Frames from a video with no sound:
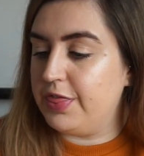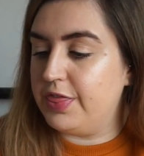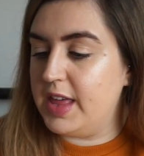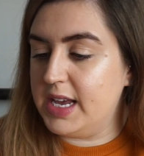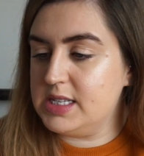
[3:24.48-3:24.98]

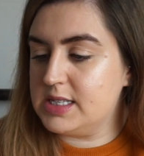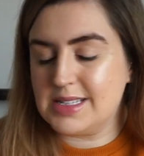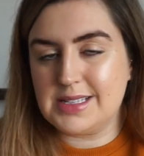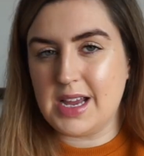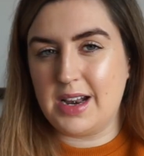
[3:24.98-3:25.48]
This
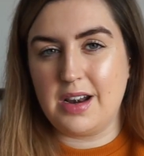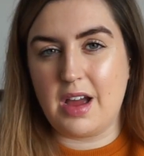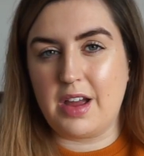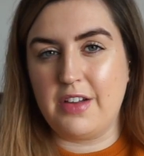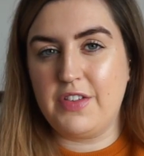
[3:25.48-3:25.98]
scent,
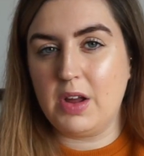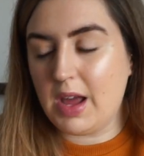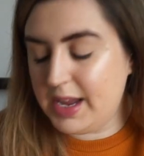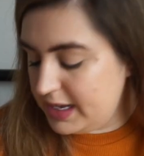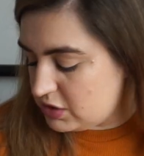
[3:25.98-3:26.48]
I feel
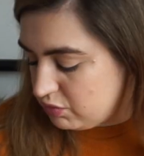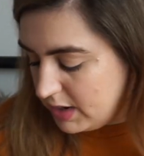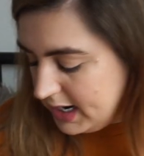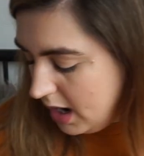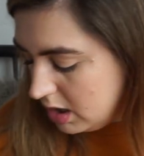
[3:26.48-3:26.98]
like it's
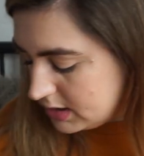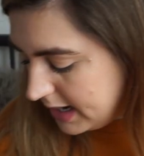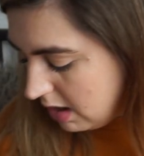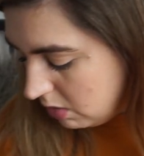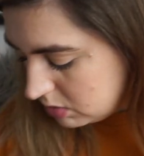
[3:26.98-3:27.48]
really hard to
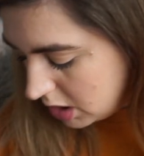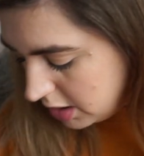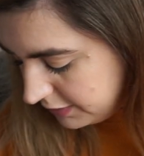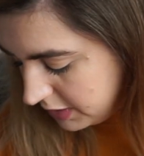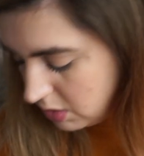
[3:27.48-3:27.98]
get hold
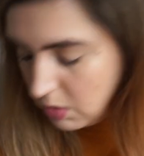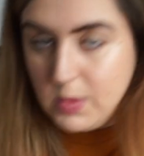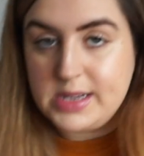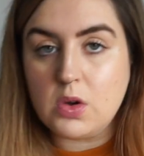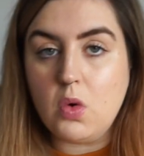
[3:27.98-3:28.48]
of. You can
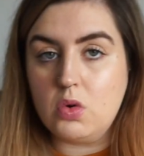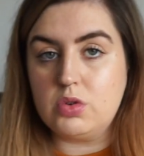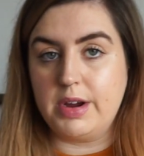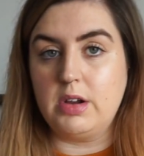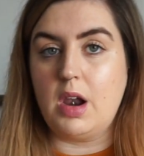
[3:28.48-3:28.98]
always
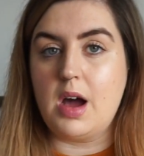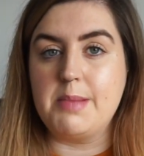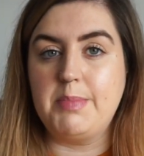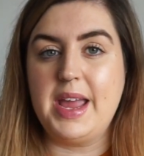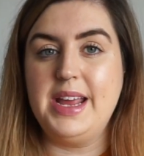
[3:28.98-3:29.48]
order it
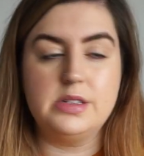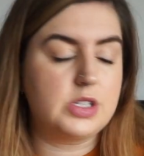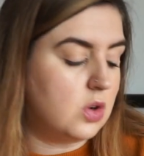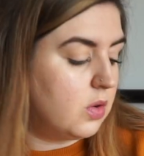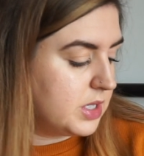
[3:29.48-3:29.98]
online, but in
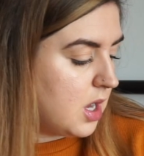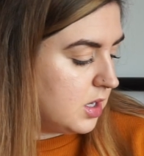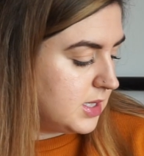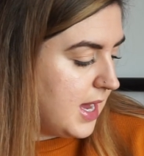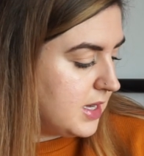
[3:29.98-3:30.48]
store it's
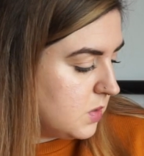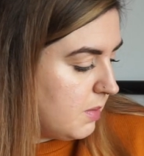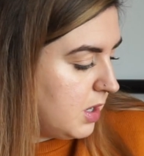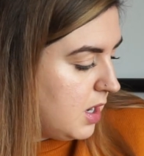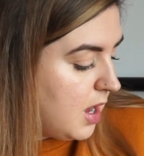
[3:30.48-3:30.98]
hard to get, so I'm
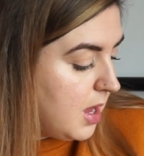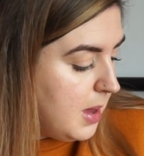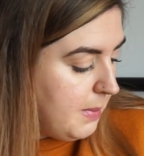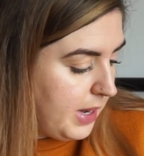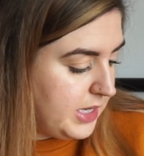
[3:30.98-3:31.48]
going to
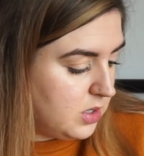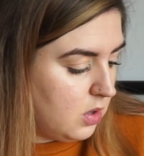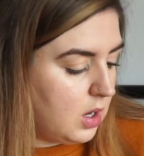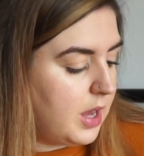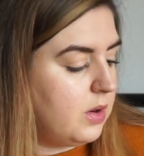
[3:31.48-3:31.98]
place an
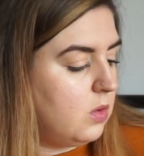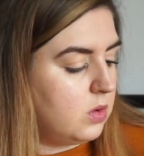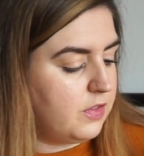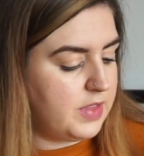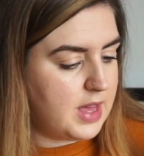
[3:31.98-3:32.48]
online
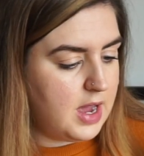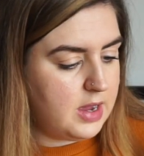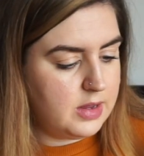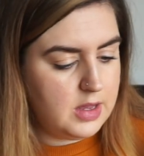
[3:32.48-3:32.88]
order for that.